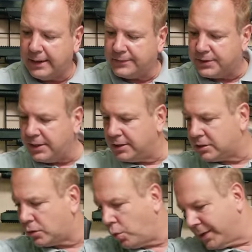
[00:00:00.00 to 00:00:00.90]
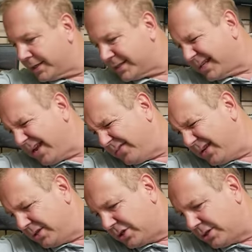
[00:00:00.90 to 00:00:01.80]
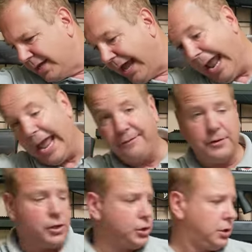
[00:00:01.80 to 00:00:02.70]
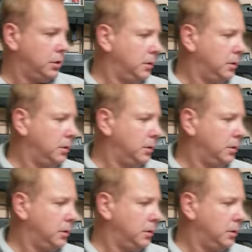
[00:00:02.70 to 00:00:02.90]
FC is 27.5-ish.